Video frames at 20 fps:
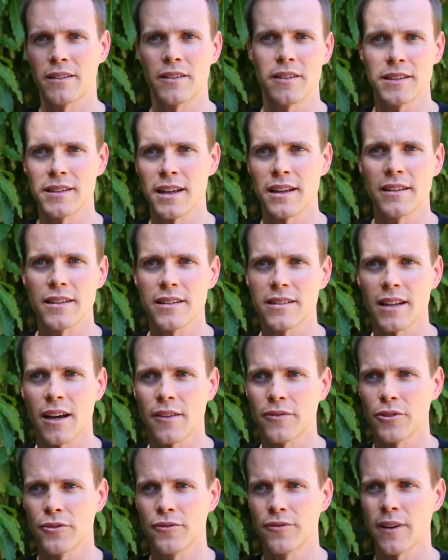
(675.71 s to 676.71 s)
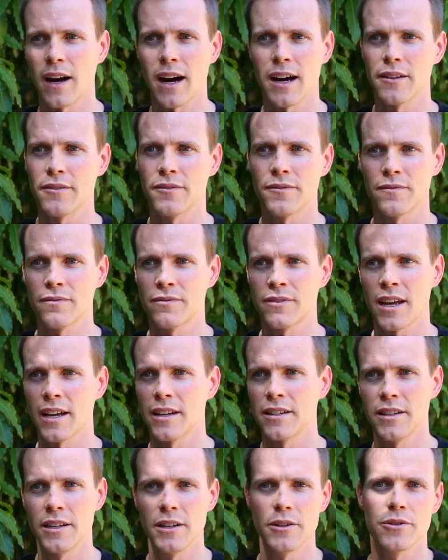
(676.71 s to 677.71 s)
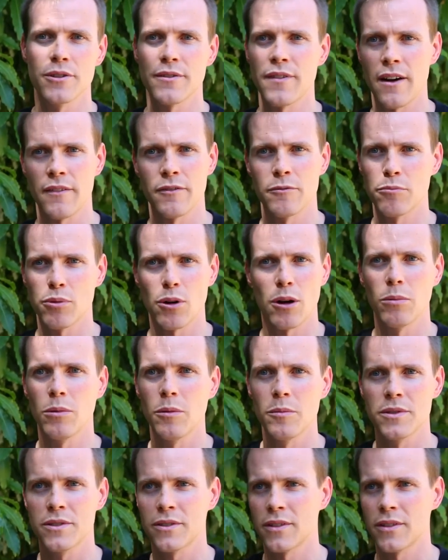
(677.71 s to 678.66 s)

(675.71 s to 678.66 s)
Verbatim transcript: to the dentist after 5-10 years of having problems.